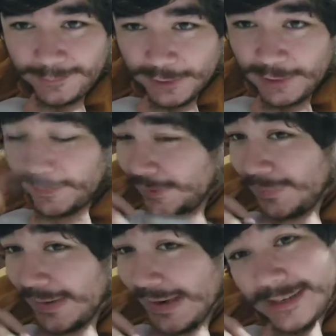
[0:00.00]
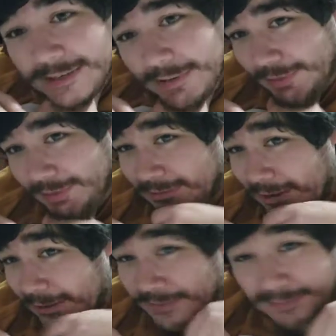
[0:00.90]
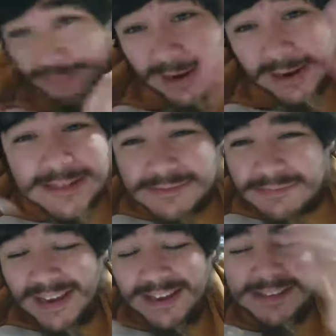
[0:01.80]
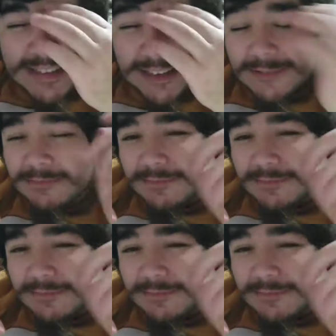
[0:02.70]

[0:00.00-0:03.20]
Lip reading: come into place here because it rhymes with phrase, maze, like